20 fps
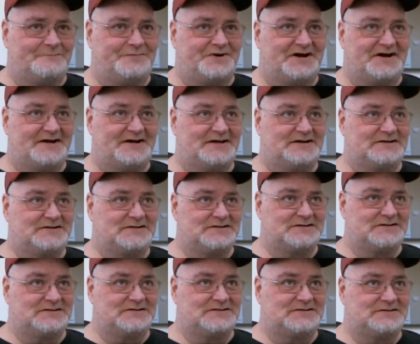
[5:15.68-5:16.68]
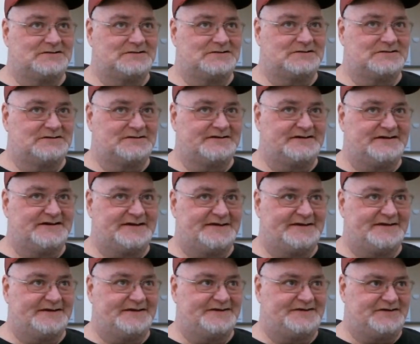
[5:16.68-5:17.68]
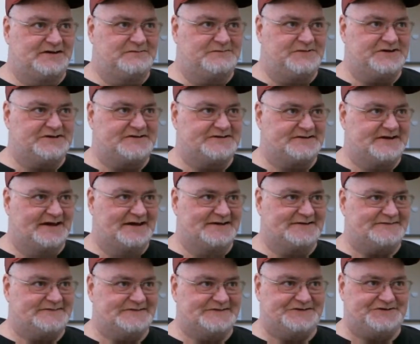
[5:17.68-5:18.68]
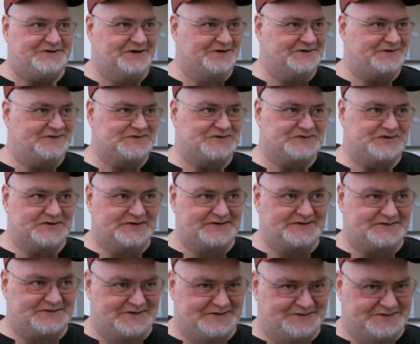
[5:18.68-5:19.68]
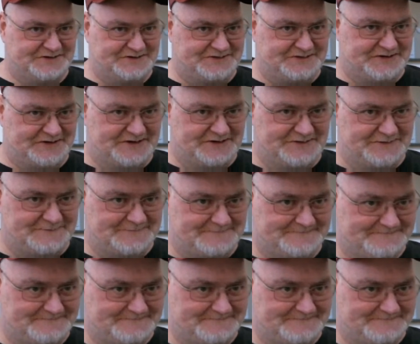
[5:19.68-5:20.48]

but CBCS is just as good as CGC,